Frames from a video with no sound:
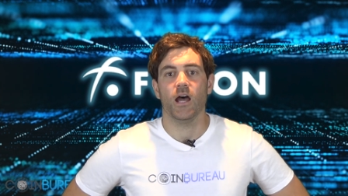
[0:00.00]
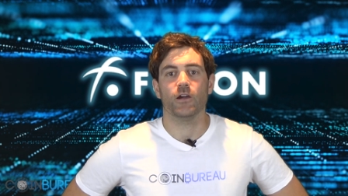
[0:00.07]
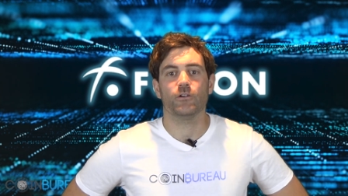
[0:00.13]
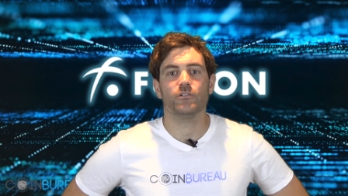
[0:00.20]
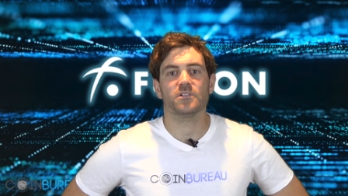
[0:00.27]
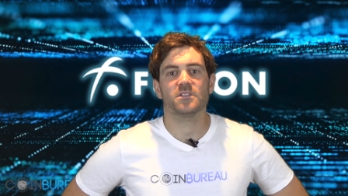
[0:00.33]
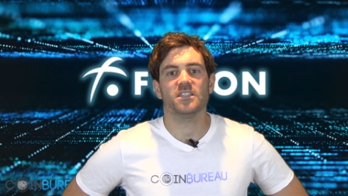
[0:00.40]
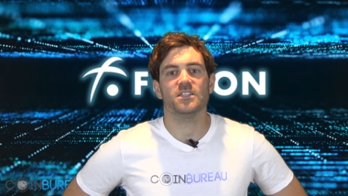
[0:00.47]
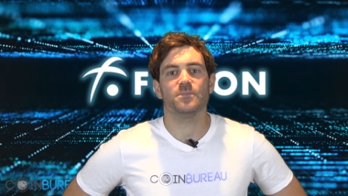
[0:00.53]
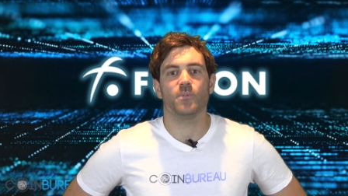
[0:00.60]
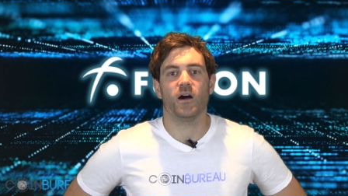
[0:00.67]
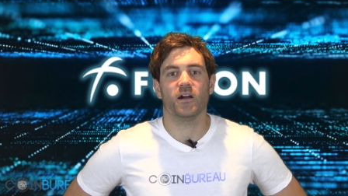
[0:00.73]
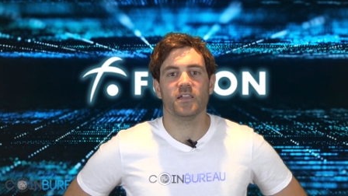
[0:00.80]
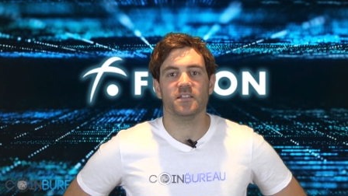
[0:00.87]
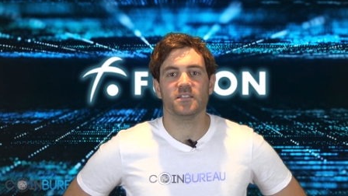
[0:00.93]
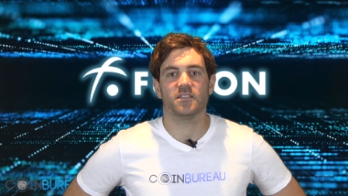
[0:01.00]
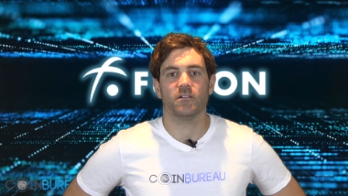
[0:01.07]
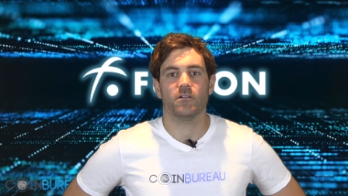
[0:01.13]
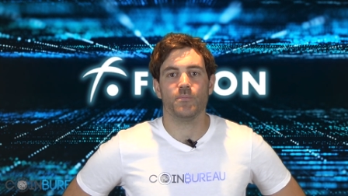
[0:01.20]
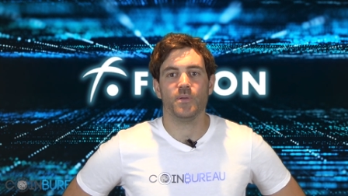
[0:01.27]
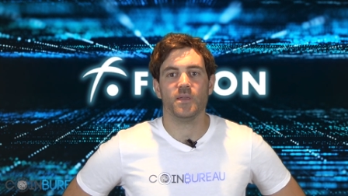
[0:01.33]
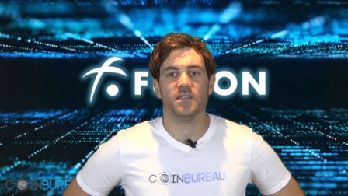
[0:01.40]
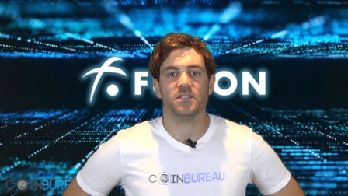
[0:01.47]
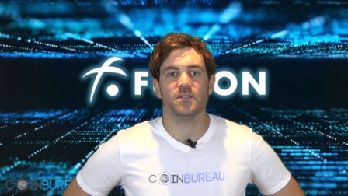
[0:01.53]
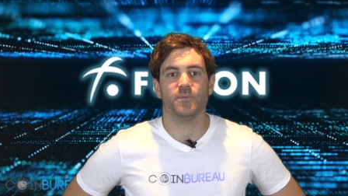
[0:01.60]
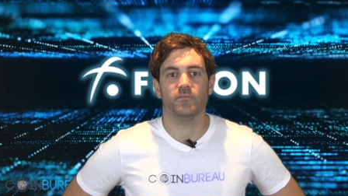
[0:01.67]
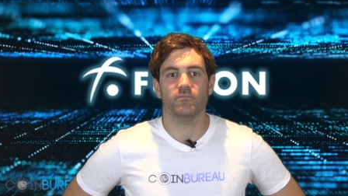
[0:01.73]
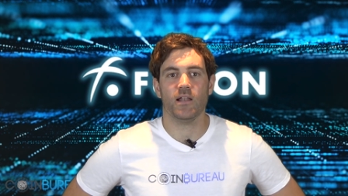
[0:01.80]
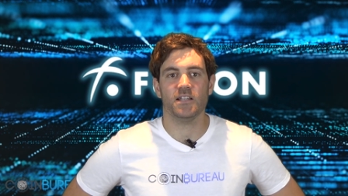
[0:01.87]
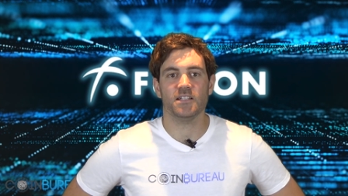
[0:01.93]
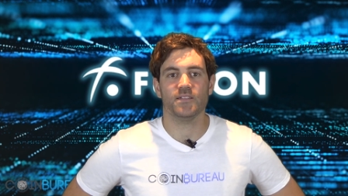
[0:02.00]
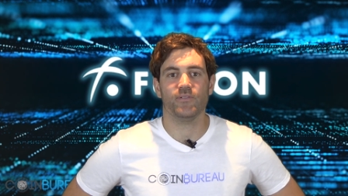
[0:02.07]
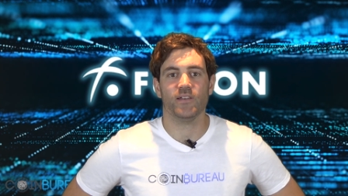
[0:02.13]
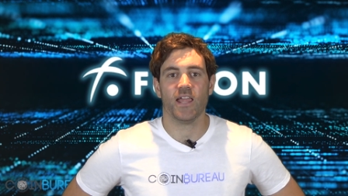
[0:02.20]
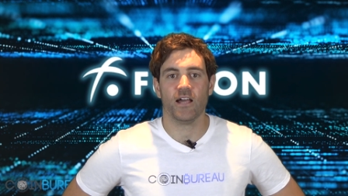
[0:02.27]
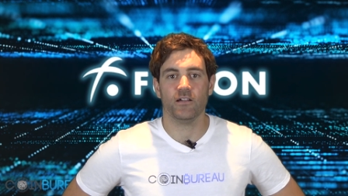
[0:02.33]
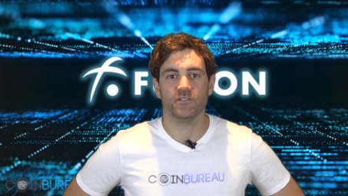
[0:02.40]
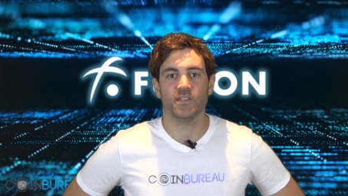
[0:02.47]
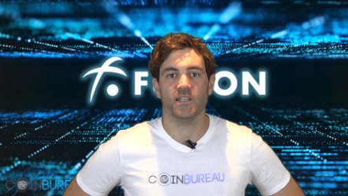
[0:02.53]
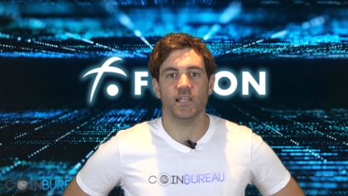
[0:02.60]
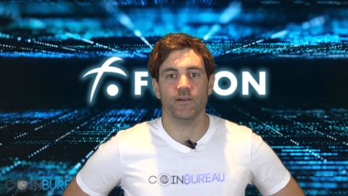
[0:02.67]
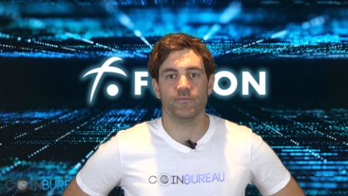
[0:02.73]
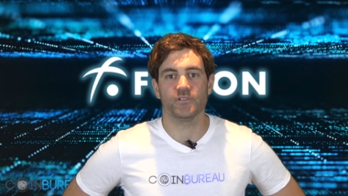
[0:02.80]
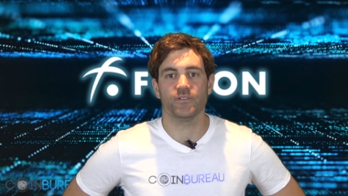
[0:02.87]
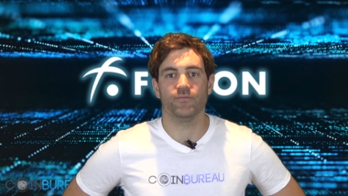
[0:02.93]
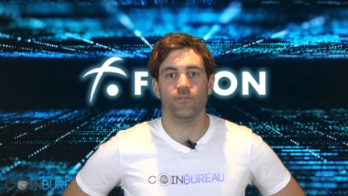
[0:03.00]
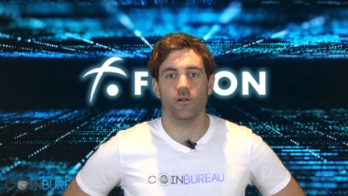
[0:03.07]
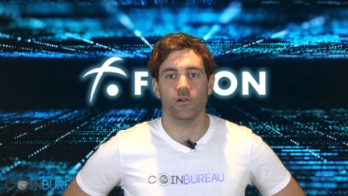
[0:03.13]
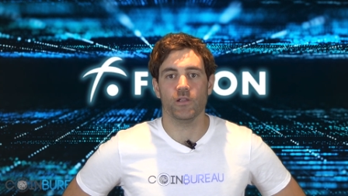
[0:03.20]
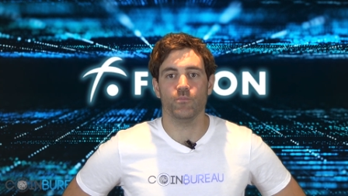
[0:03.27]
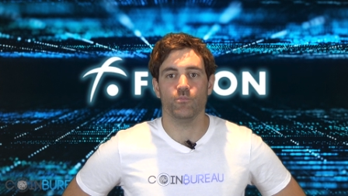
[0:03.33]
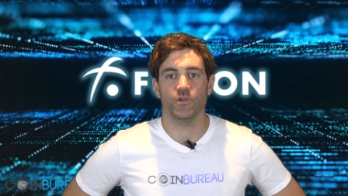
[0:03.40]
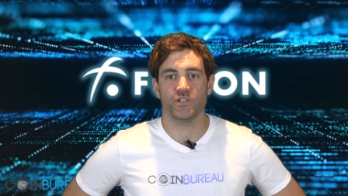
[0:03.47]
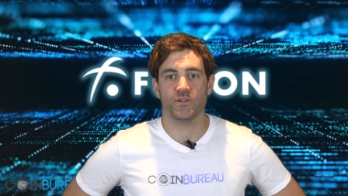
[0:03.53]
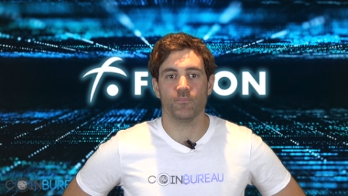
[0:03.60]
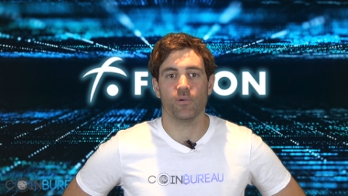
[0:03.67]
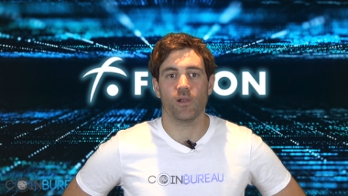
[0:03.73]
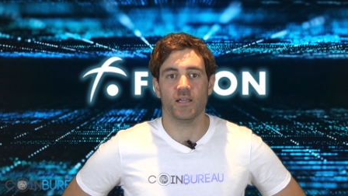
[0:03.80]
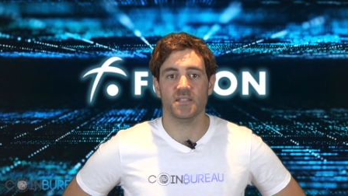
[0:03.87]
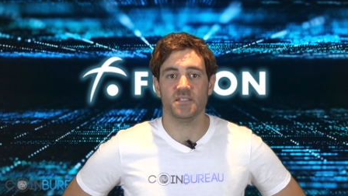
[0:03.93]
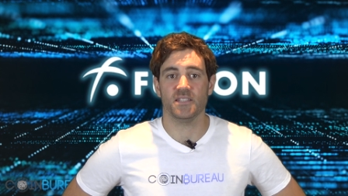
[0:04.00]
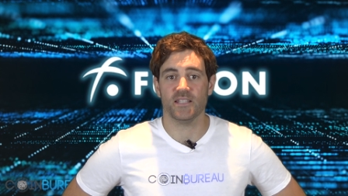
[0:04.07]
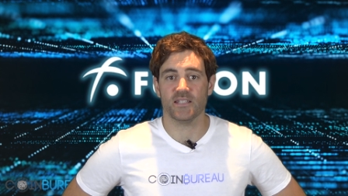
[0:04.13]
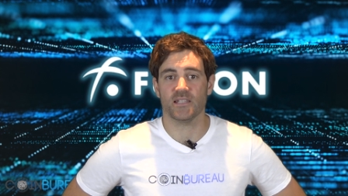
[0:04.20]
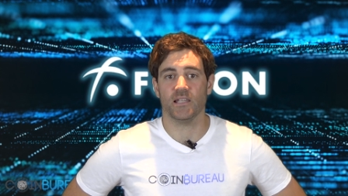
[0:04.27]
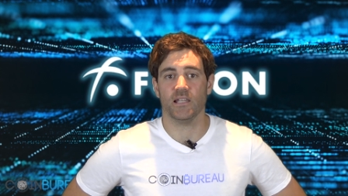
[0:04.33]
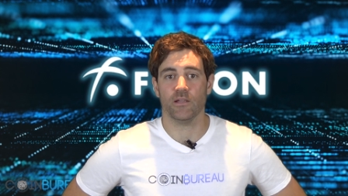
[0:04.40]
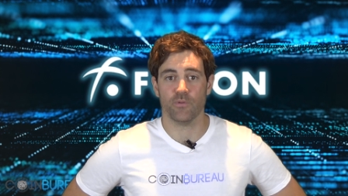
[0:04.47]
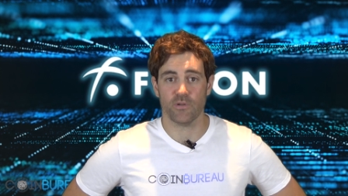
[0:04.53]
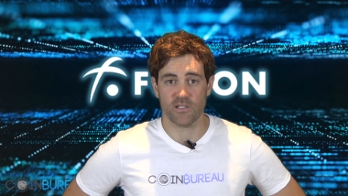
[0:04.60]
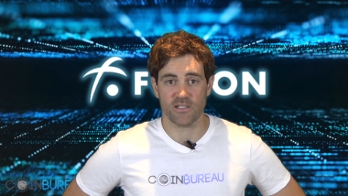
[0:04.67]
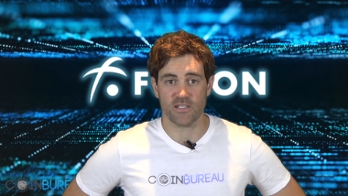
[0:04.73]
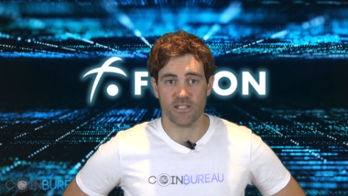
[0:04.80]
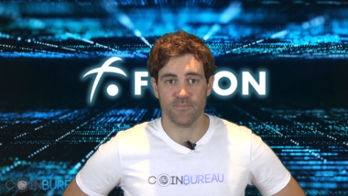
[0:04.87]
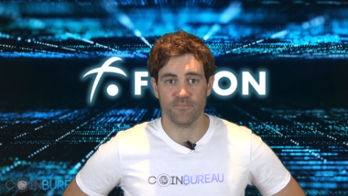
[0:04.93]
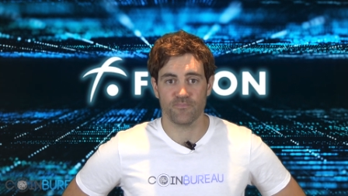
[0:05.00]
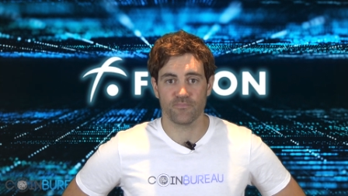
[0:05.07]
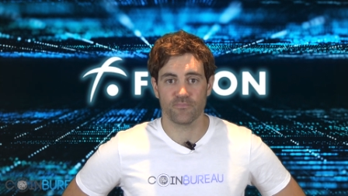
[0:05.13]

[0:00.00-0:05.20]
Across these markets, there appears to be relatively healthy levels of volume, which implies decent liquidity.